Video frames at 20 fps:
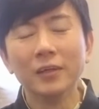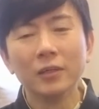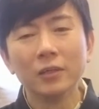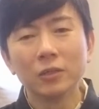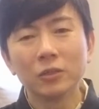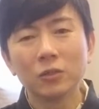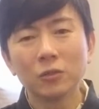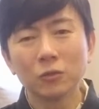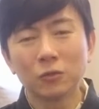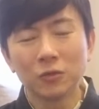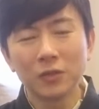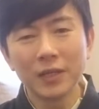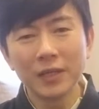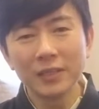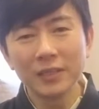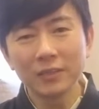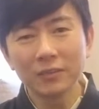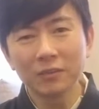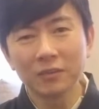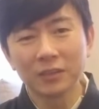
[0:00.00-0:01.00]
So
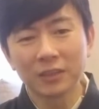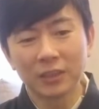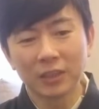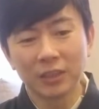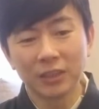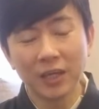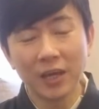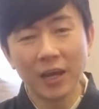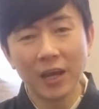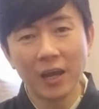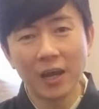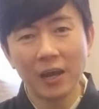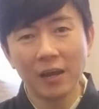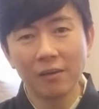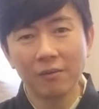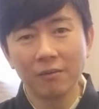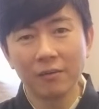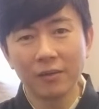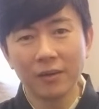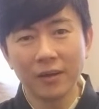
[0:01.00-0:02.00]
today, just want to
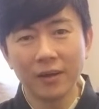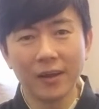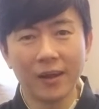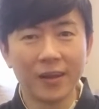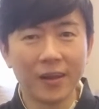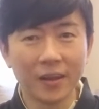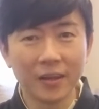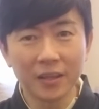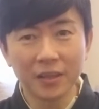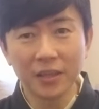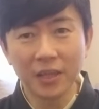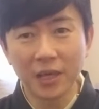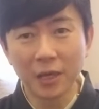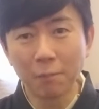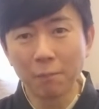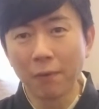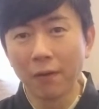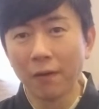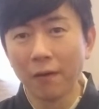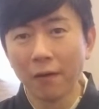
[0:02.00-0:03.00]
share another
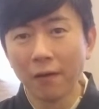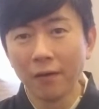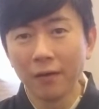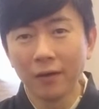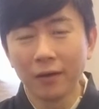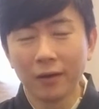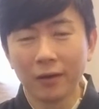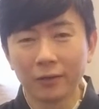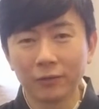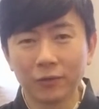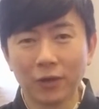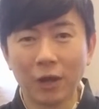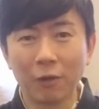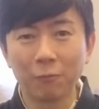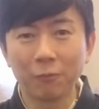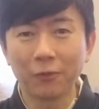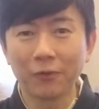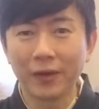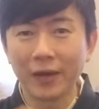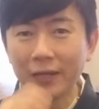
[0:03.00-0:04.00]
tip uh, to
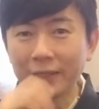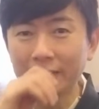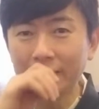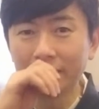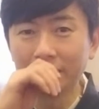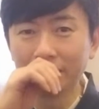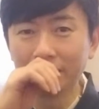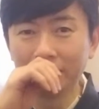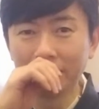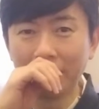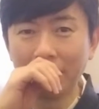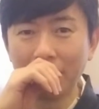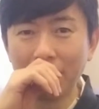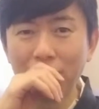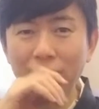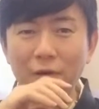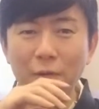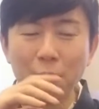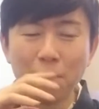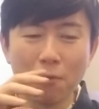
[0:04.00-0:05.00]
help you guys
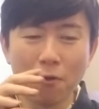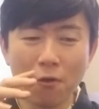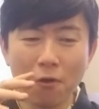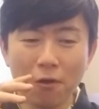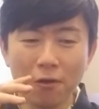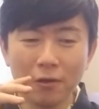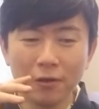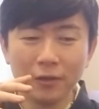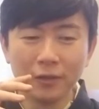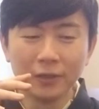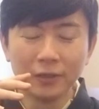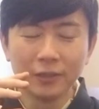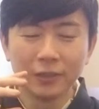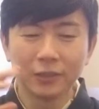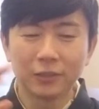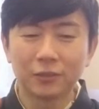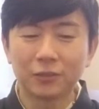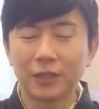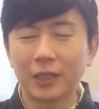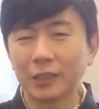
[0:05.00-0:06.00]
live a more
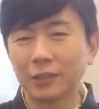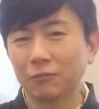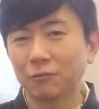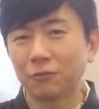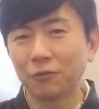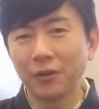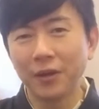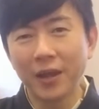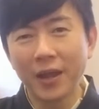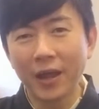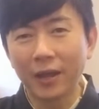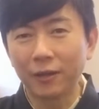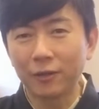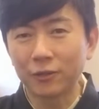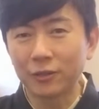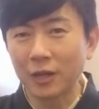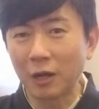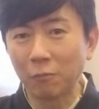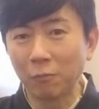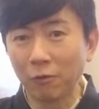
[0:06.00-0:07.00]
stress-free and
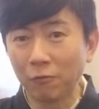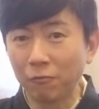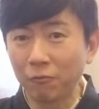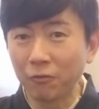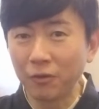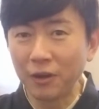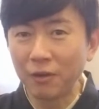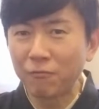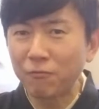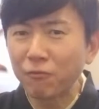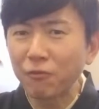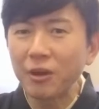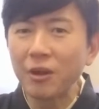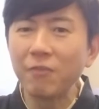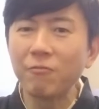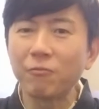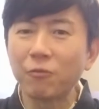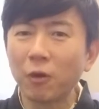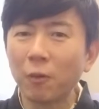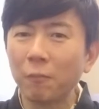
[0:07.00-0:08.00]
trouble-free,
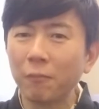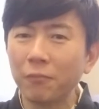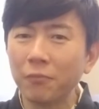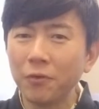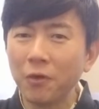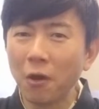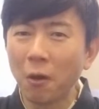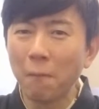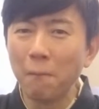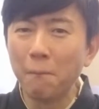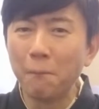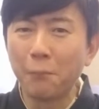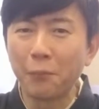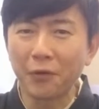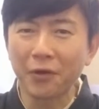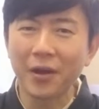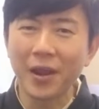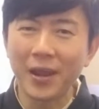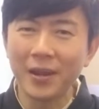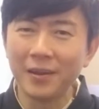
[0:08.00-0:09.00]
free from your
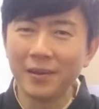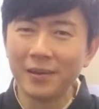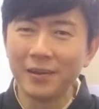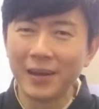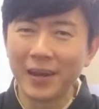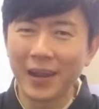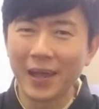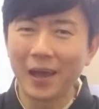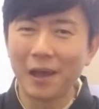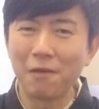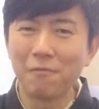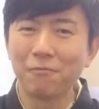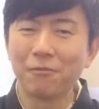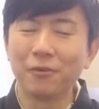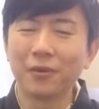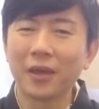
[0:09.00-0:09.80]
brain life.